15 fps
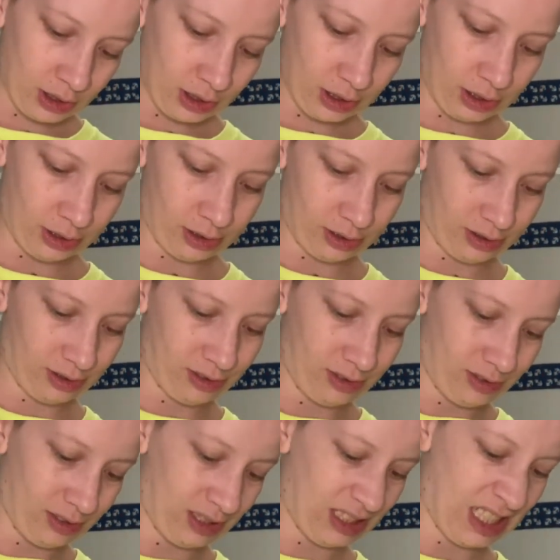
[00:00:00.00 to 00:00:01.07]

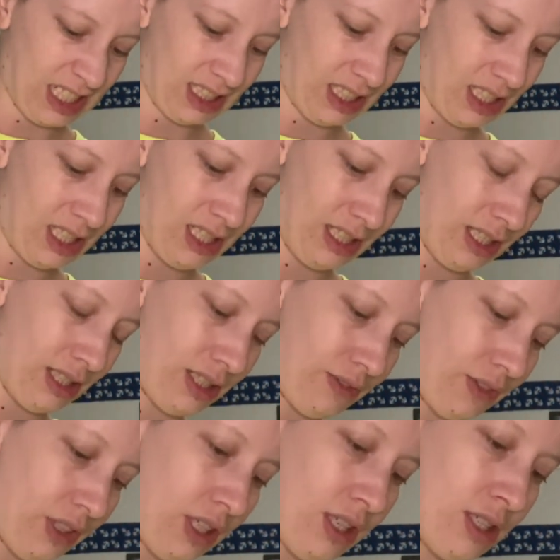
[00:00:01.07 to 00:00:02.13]
It's not the easiest
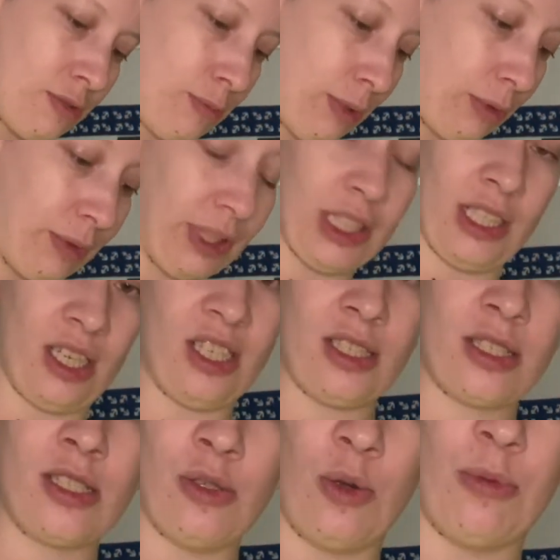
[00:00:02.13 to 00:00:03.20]
for us, but it is
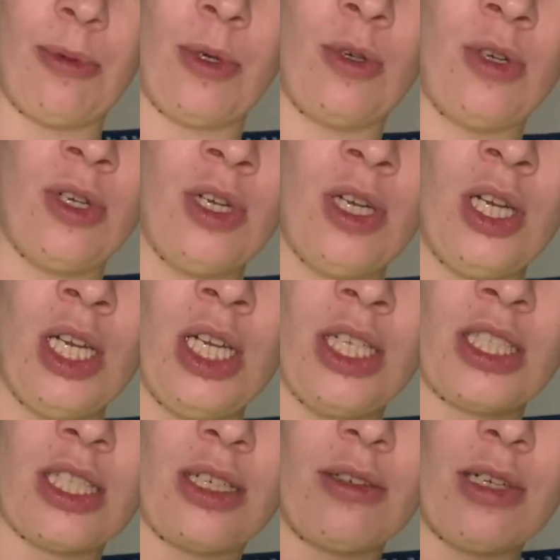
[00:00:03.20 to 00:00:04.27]
doable.
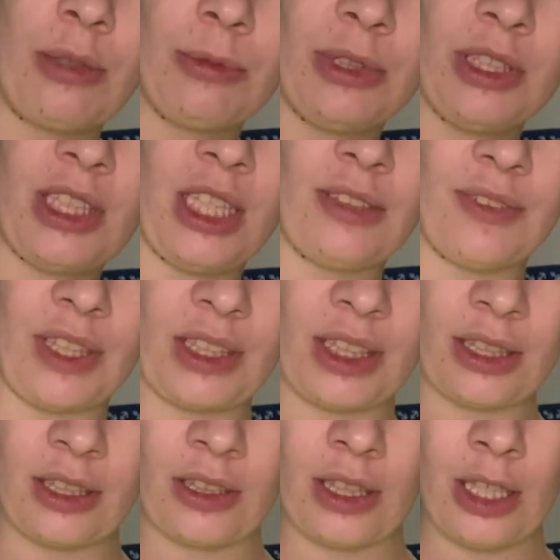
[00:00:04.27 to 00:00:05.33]
So I'm going to take my
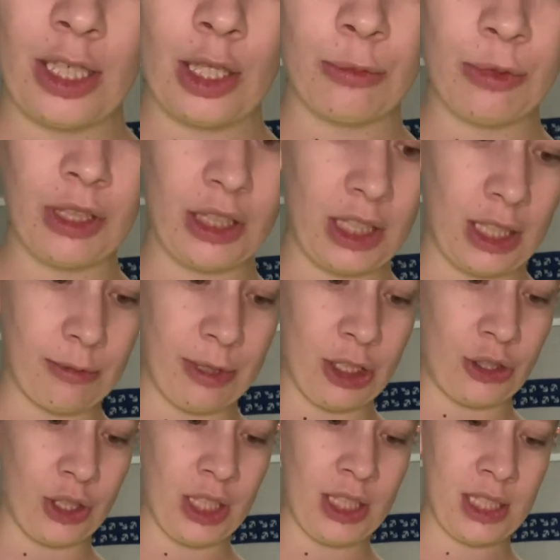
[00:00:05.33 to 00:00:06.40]
clicker and I'm going to take my
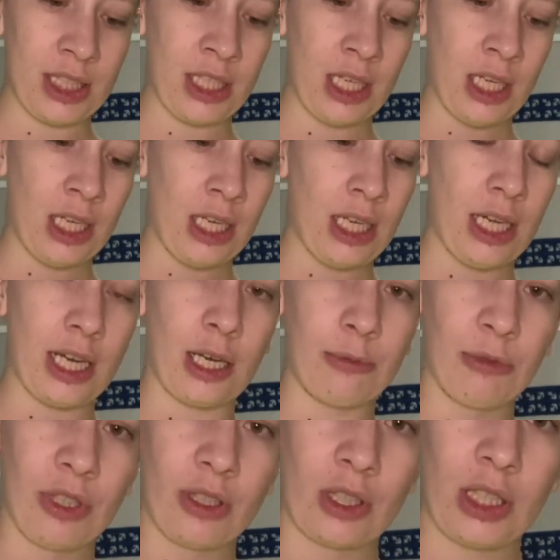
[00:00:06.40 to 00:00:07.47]
treats, and I'm
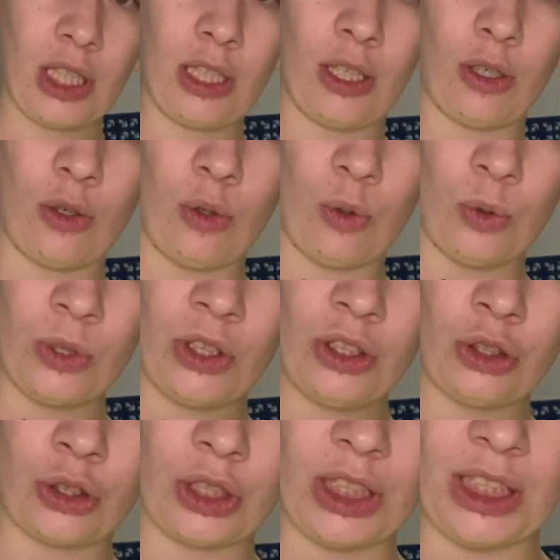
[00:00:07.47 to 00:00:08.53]
literally going to hold a
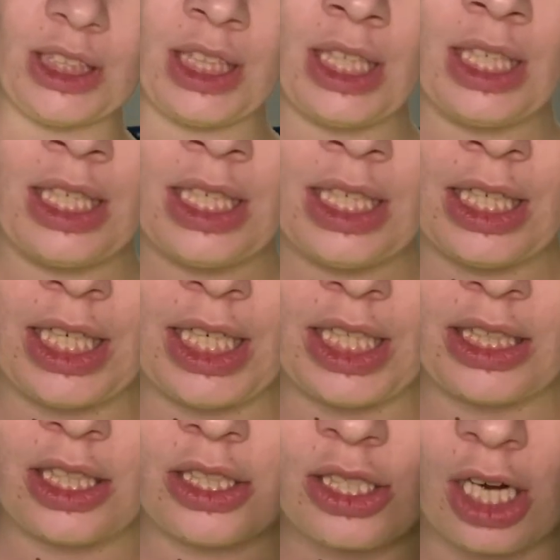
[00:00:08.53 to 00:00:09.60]
treat
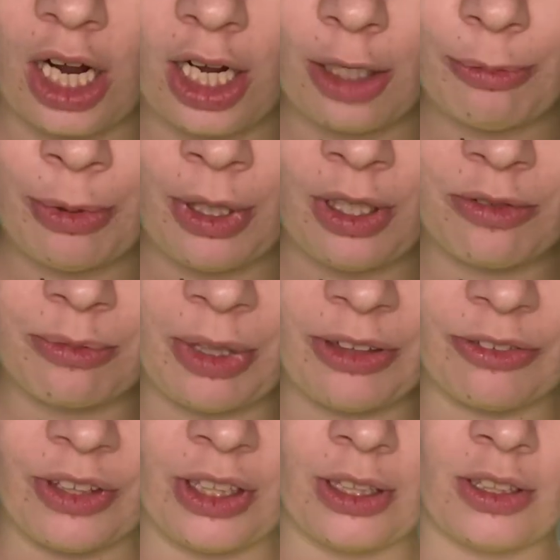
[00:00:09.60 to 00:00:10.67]
at the top of my
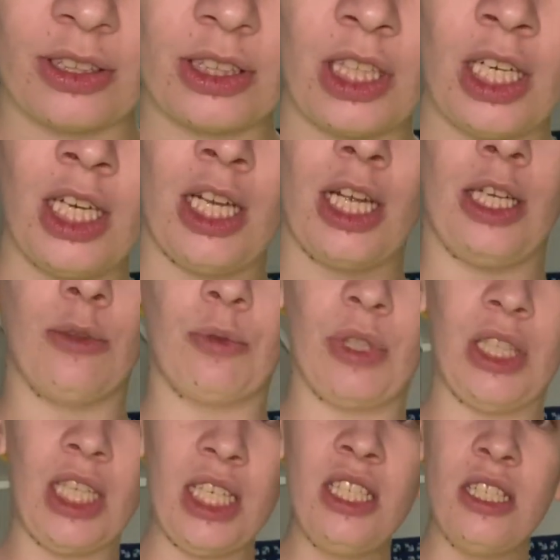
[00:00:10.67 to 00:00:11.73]
fingers. And when
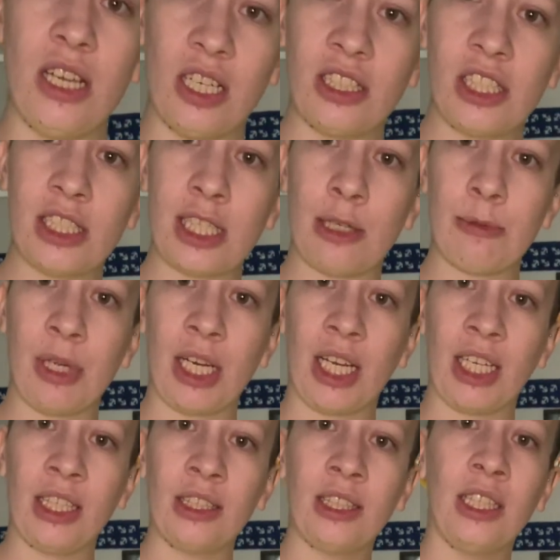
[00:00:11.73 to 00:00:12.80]
he nudges at my
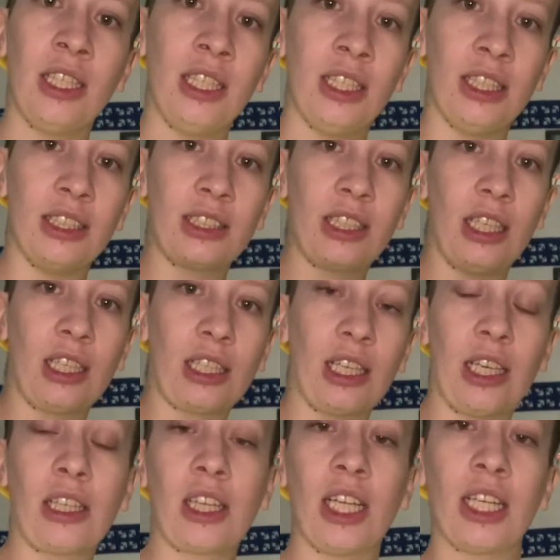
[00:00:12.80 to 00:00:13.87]
hand, he's going to get a
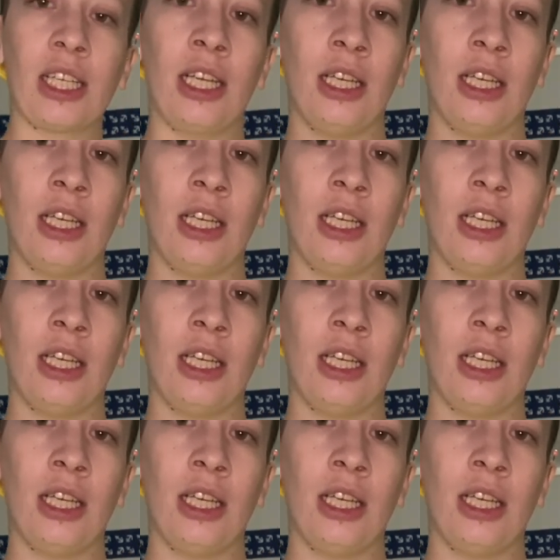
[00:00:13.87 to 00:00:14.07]
click